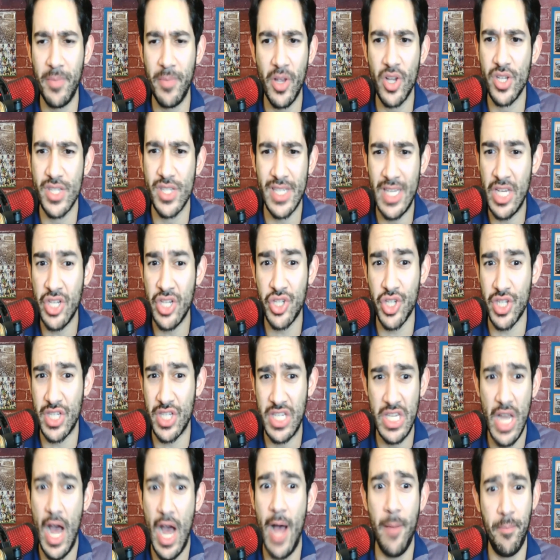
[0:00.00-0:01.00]
because he has
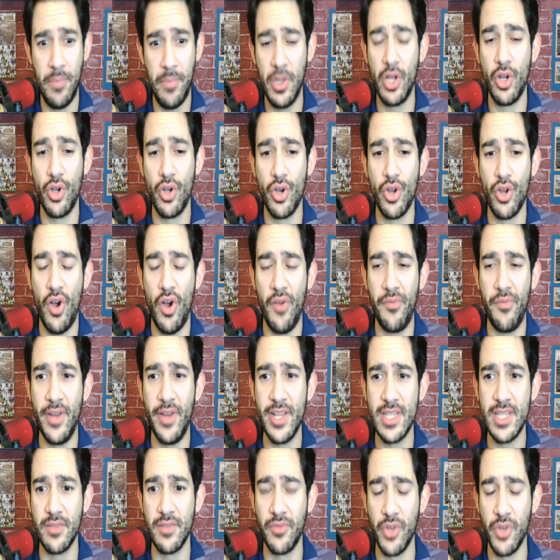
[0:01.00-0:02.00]
just not been good
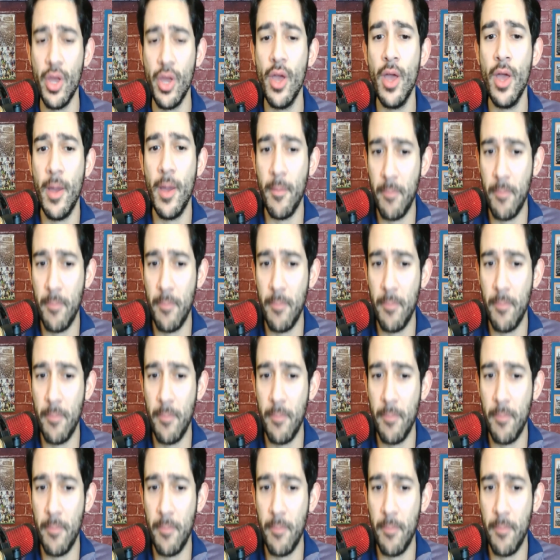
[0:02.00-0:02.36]
offensively.